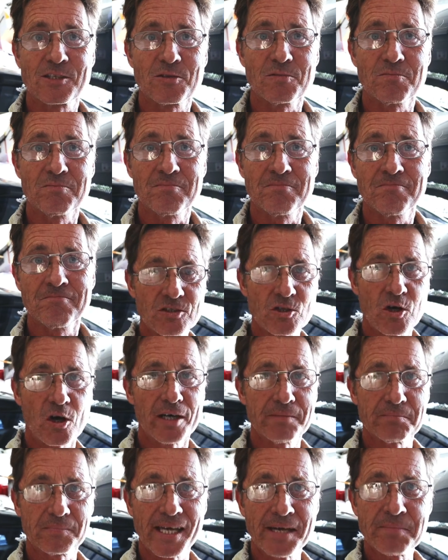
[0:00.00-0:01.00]
get some
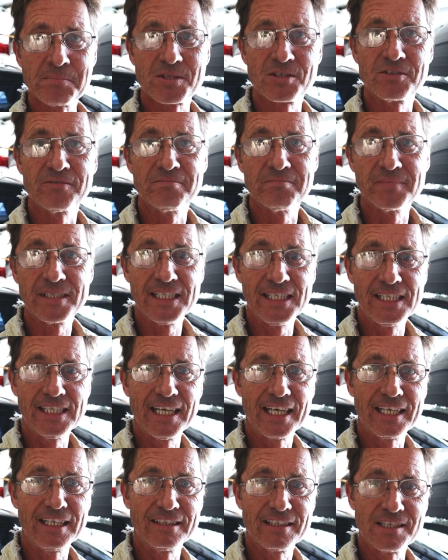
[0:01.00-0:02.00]
time lapse of
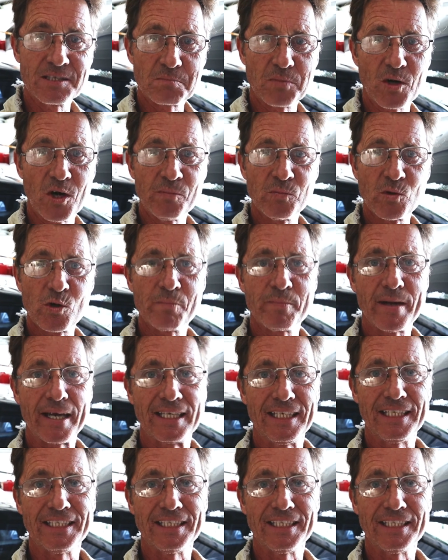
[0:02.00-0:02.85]
me getting this pipework